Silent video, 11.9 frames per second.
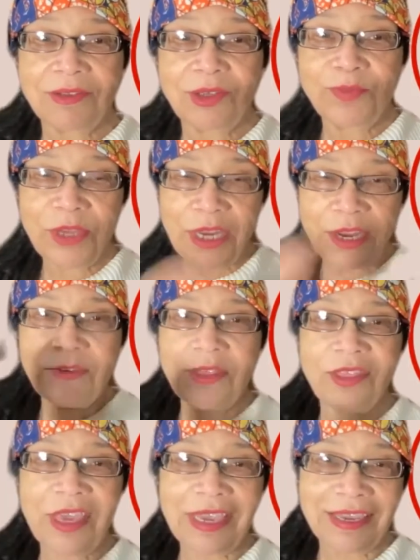to put
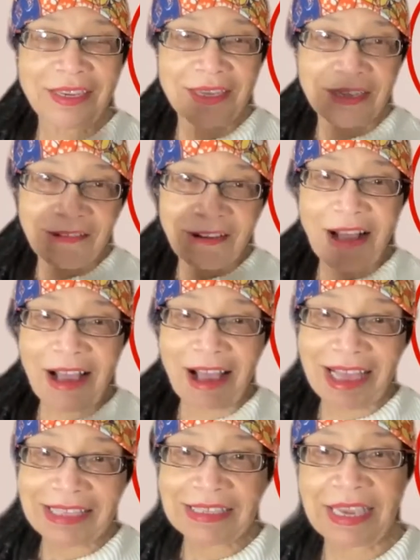everything in a
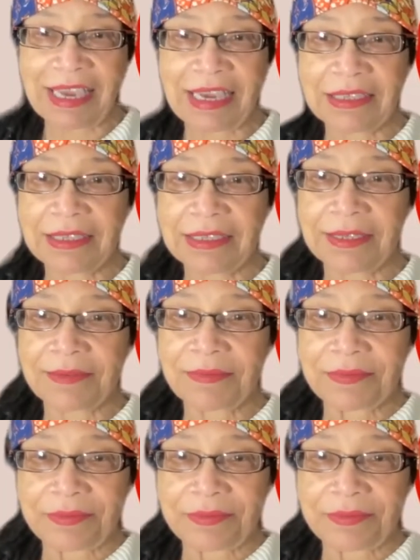context.